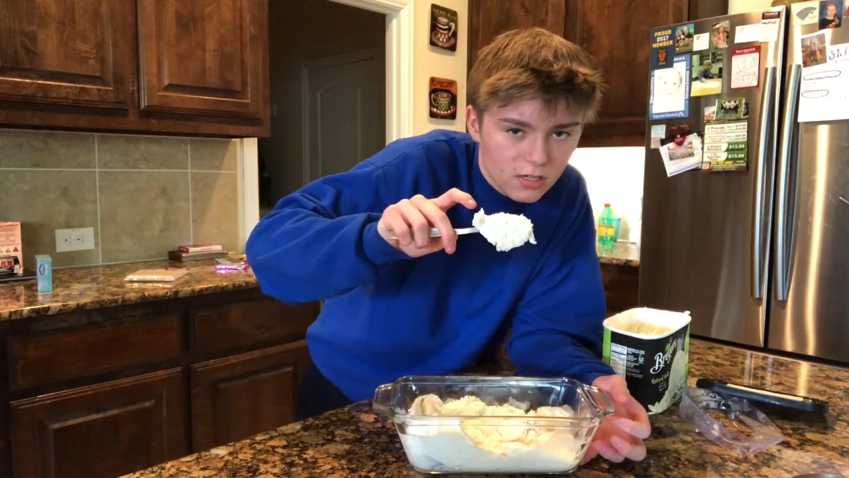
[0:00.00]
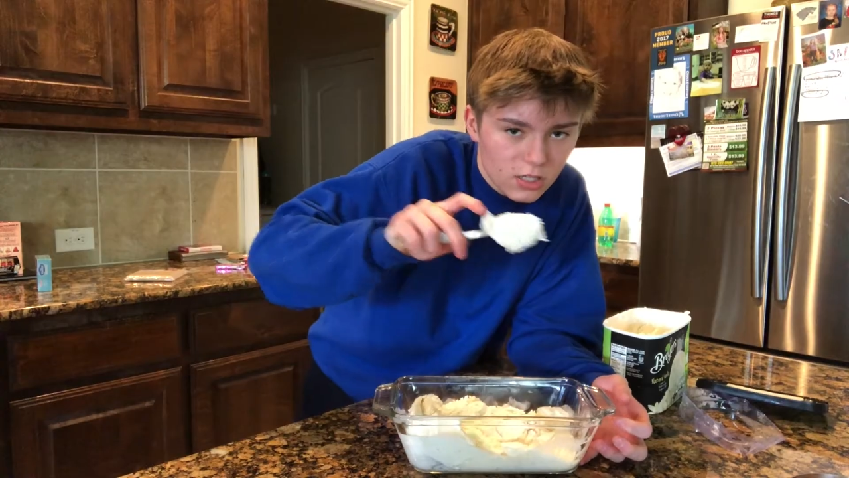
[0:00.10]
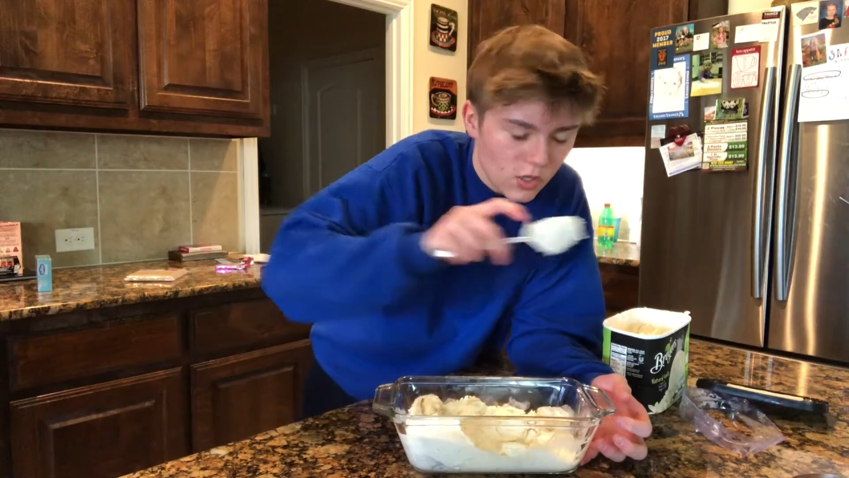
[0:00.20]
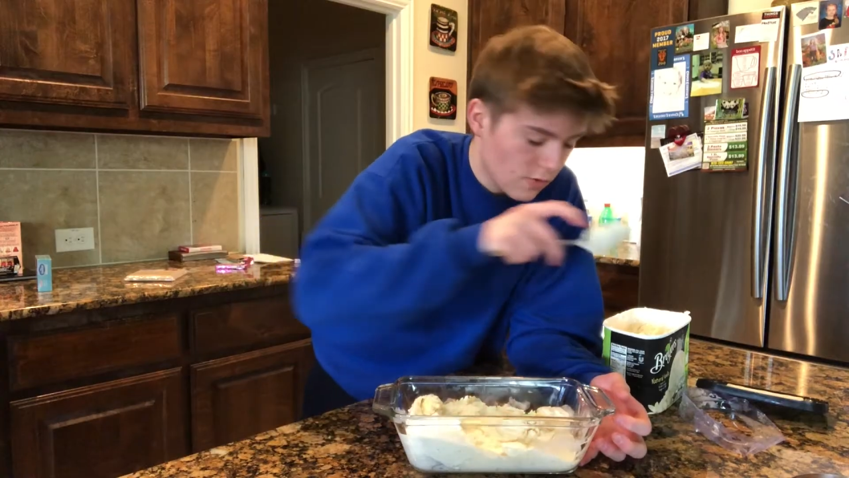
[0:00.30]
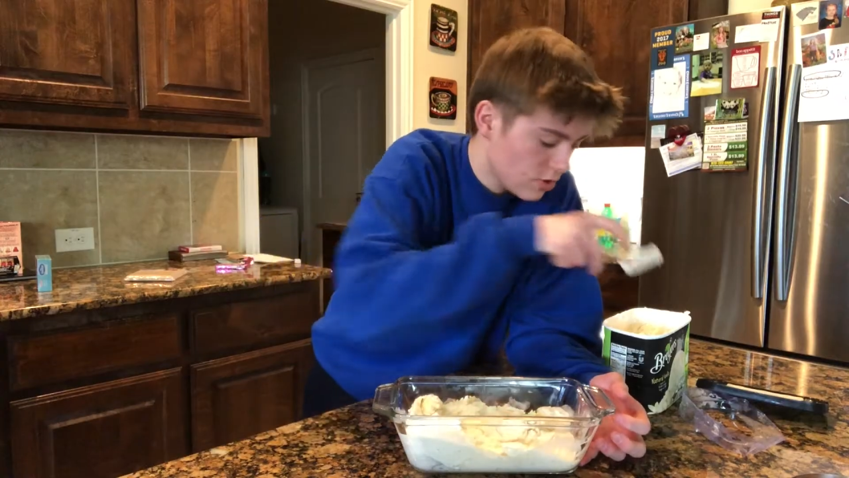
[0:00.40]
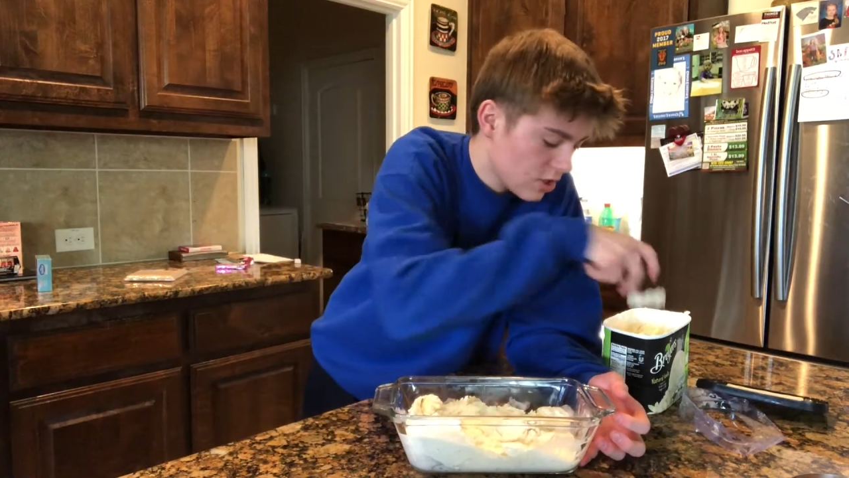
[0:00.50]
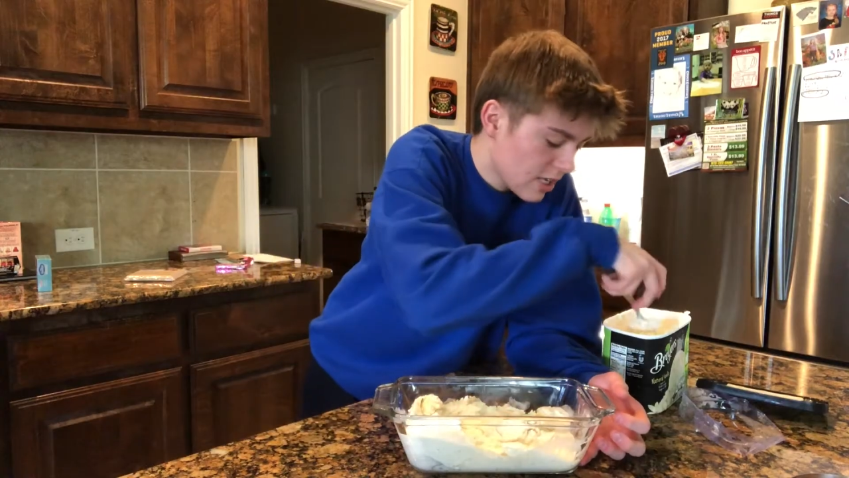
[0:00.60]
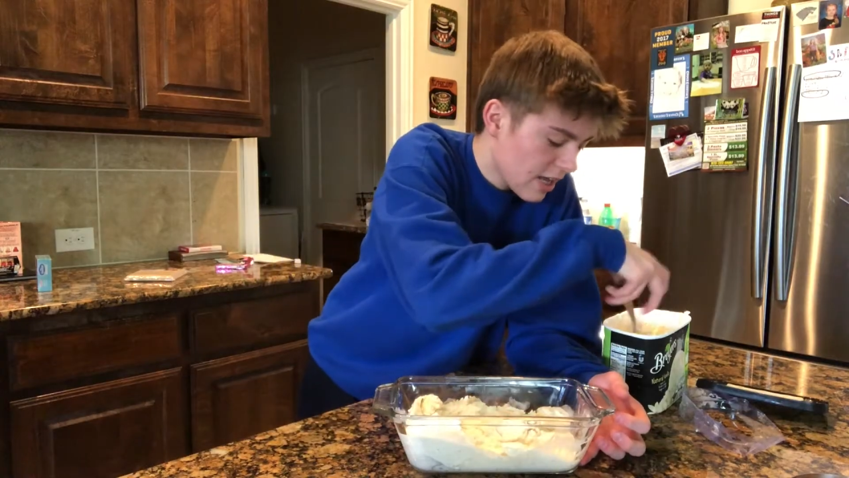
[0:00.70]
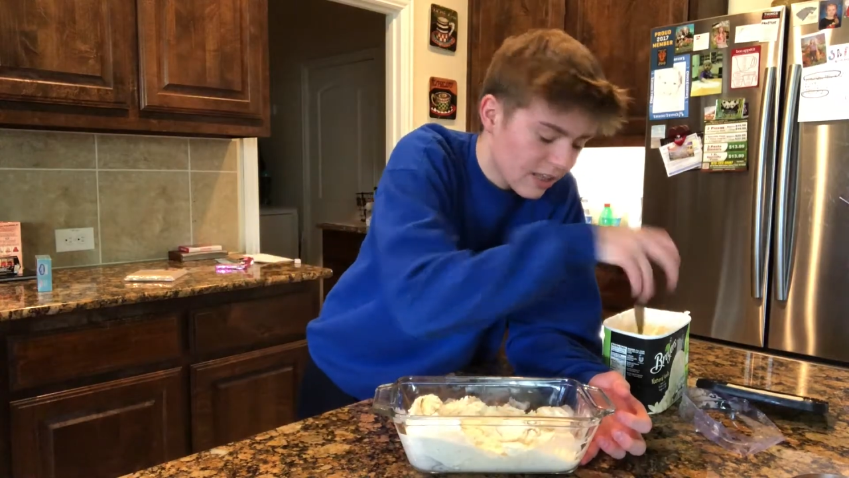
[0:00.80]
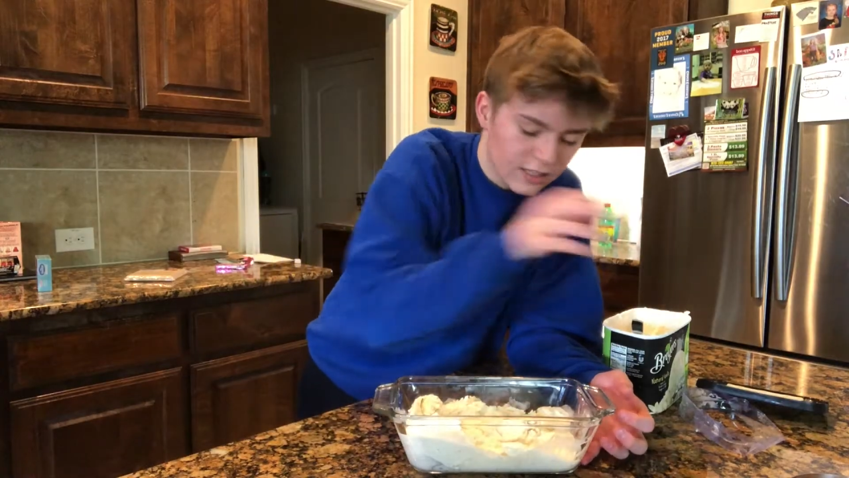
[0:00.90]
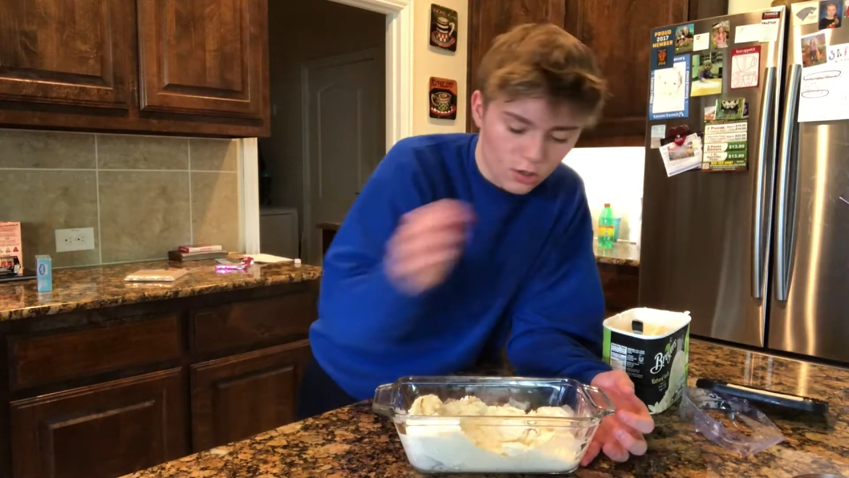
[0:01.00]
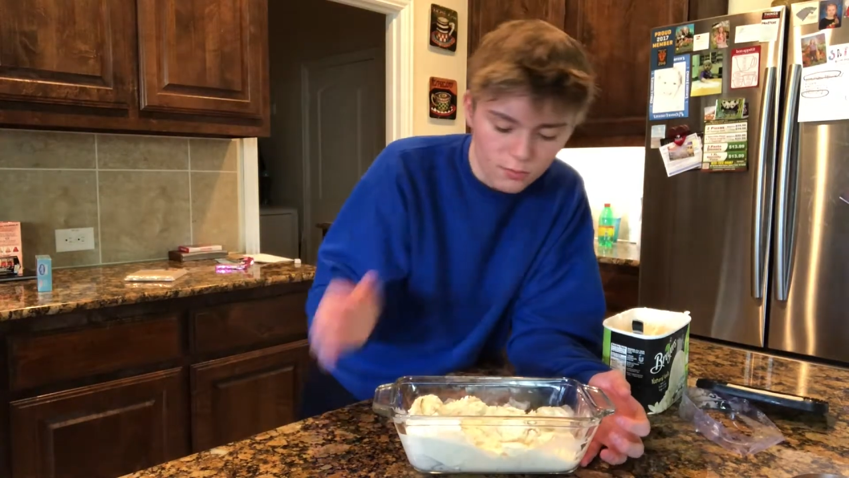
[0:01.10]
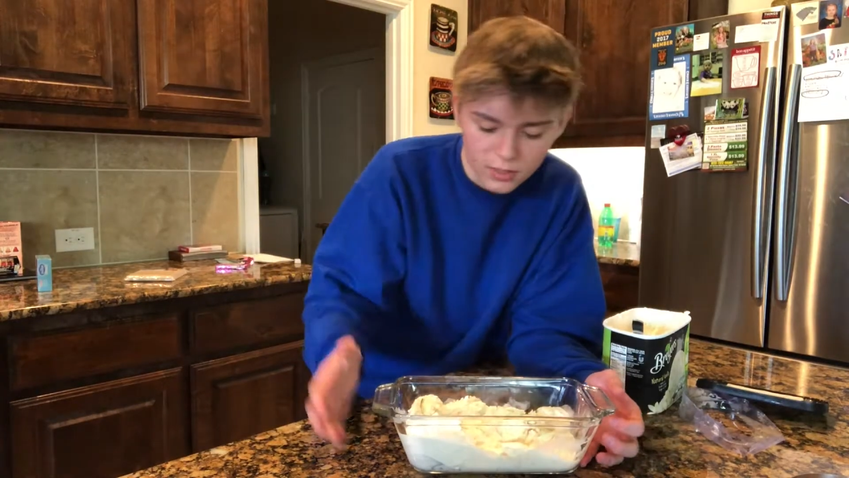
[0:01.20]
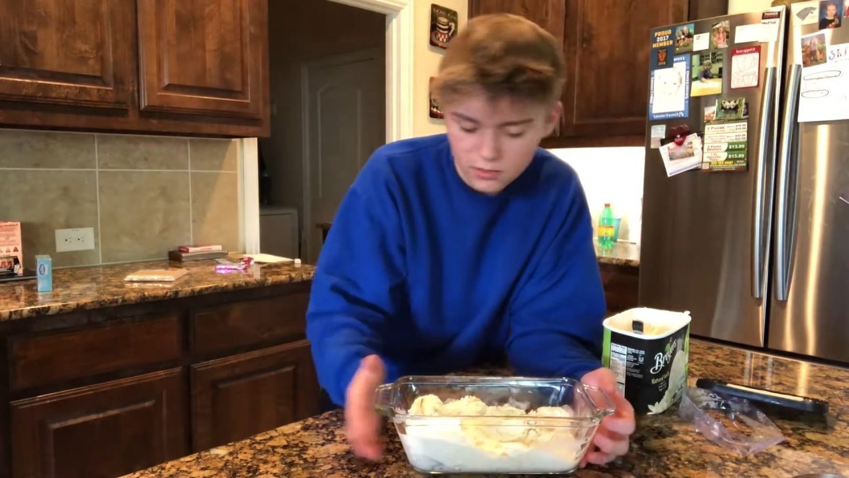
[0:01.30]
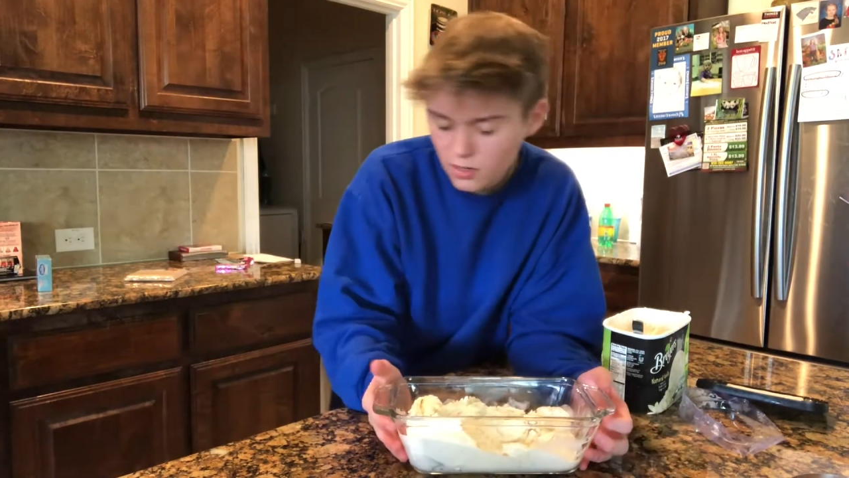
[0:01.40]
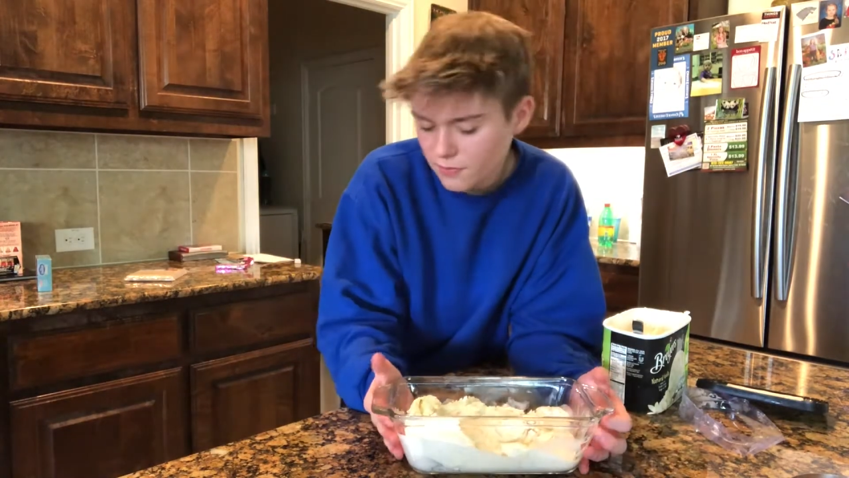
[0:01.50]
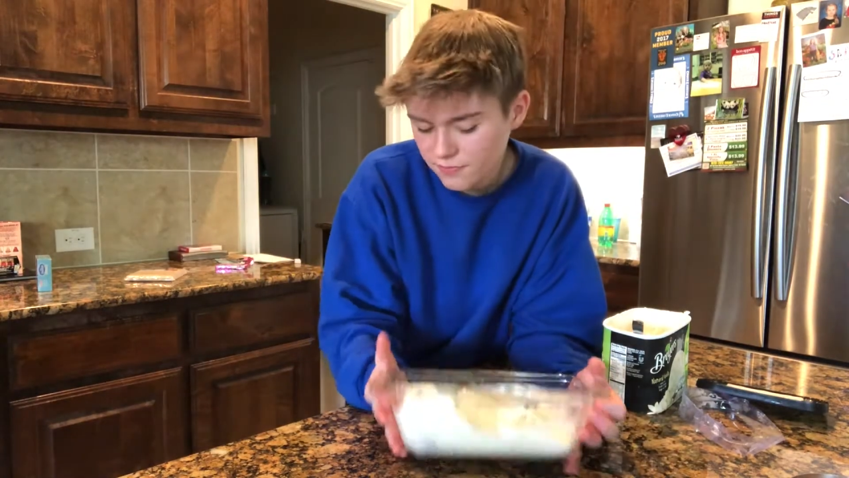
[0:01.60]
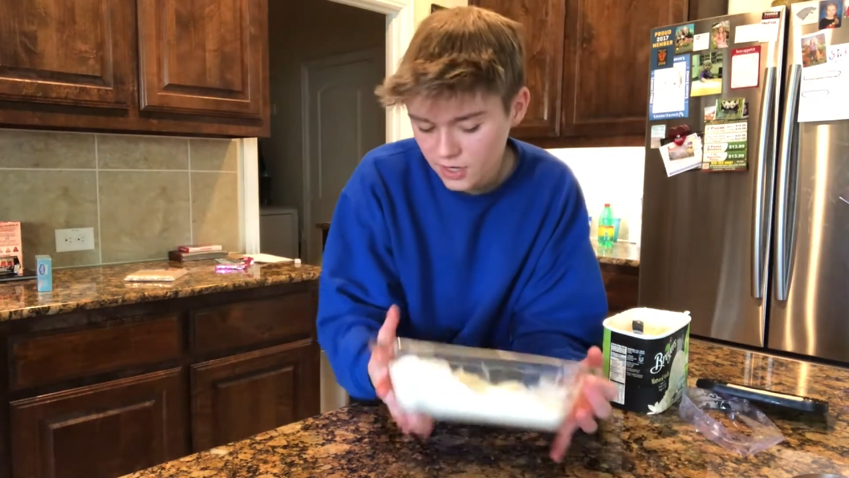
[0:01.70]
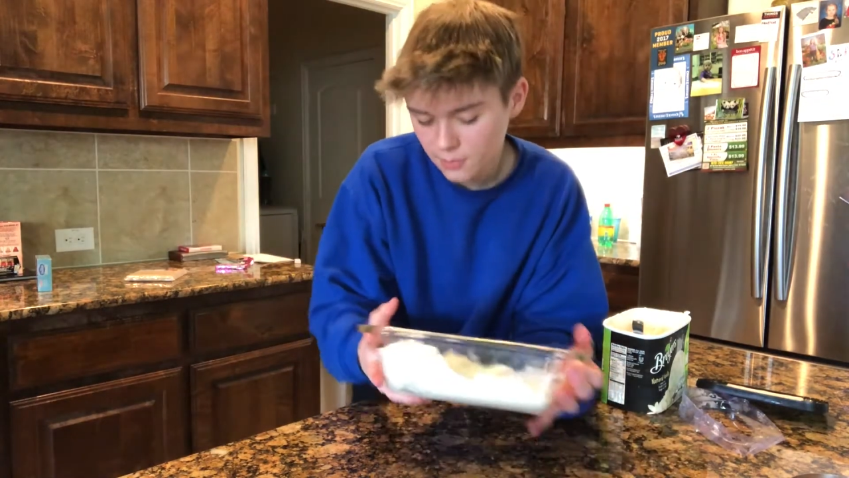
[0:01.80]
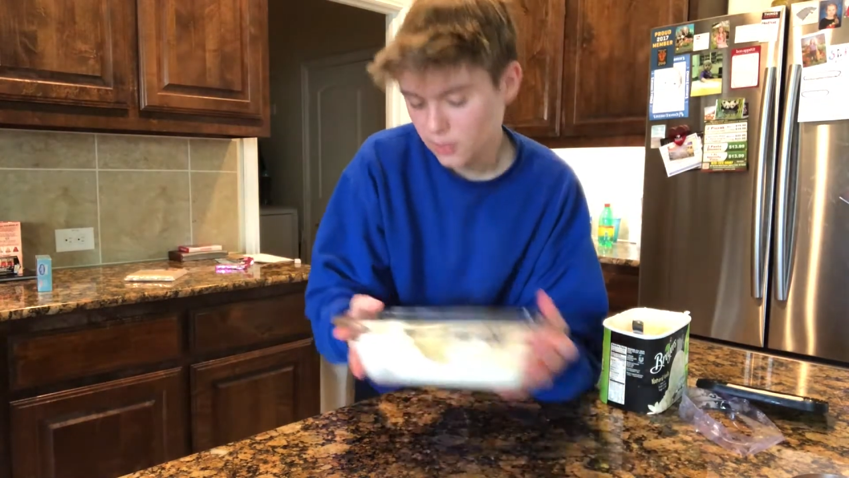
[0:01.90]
So just like a little bit, not very much.